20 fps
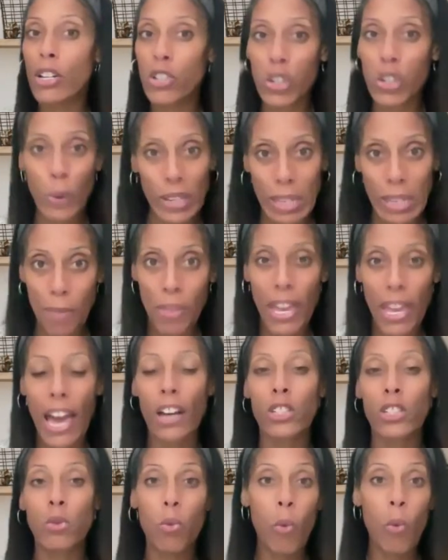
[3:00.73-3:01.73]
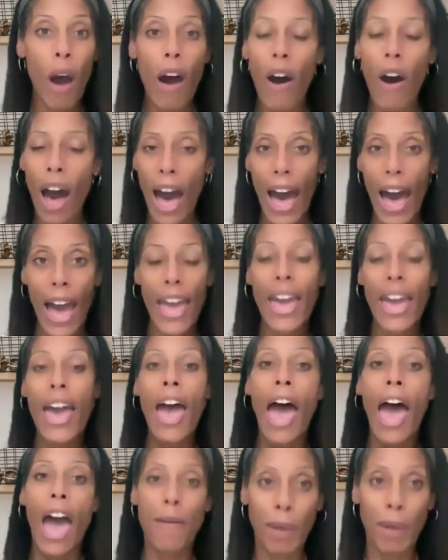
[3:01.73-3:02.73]
doing something else, while I
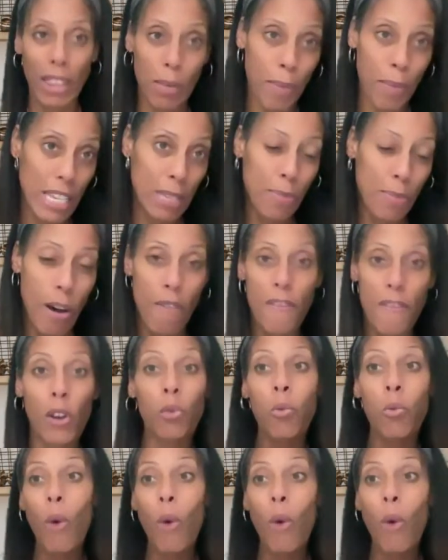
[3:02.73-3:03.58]
am at the baseball field,